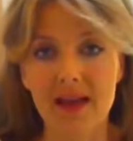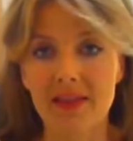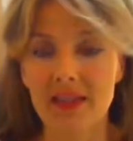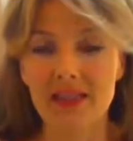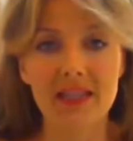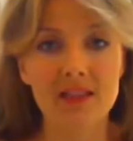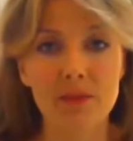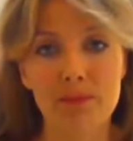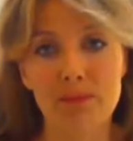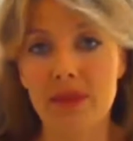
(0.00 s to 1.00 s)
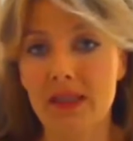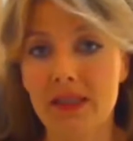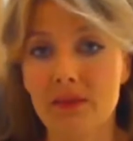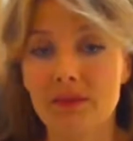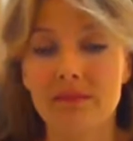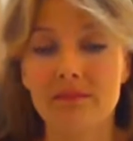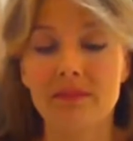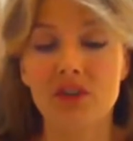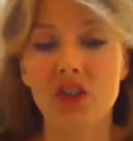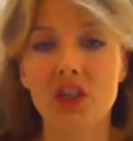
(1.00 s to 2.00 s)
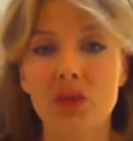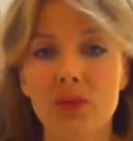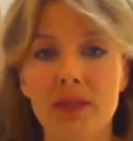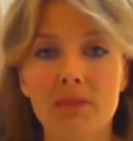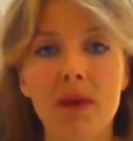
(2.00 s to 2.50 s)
I think that's the genuine